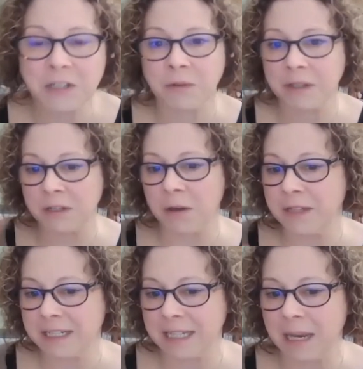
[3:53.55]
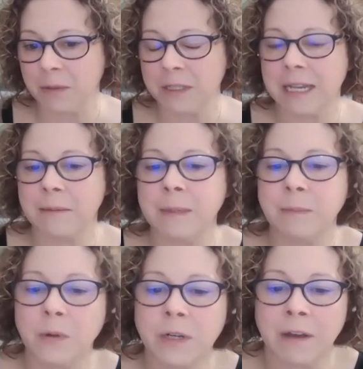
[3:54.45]
So there's all these labels that have
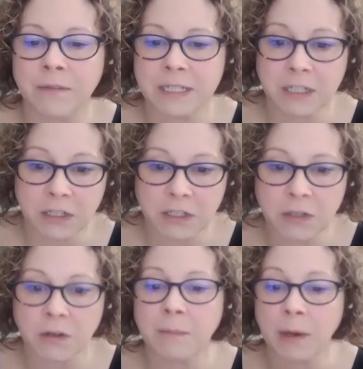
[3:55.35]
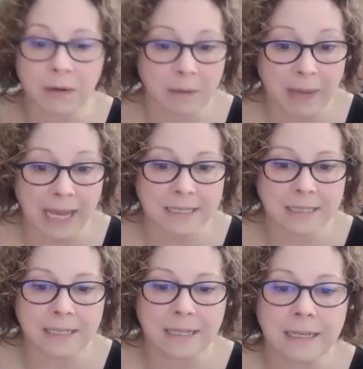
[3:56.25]
been put on this concern about
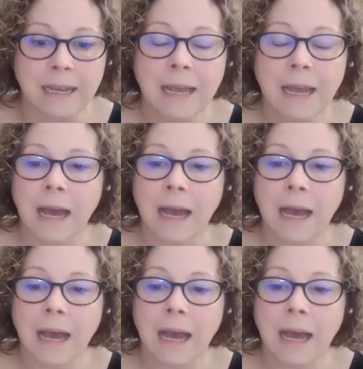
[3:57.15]
capacity.